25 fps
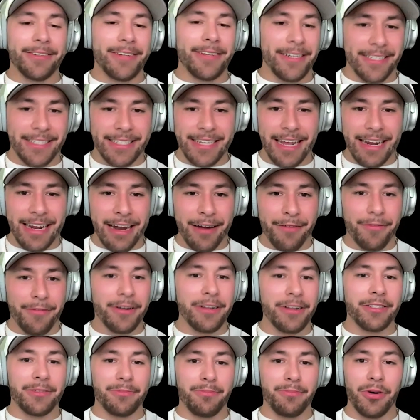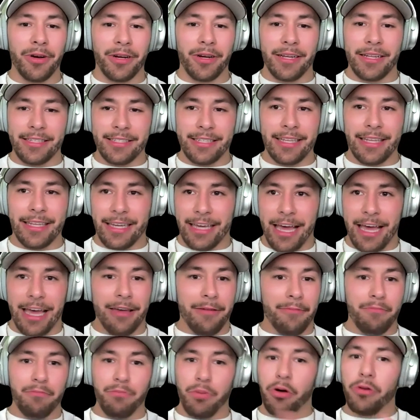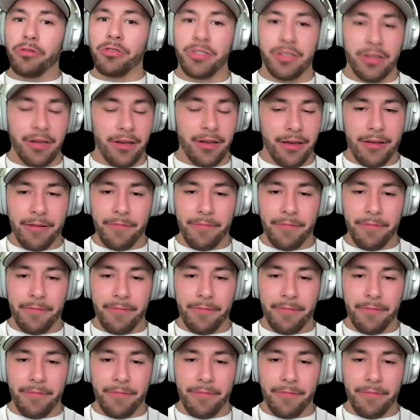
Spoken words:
out of Stan Efferding's book and say like, hey, post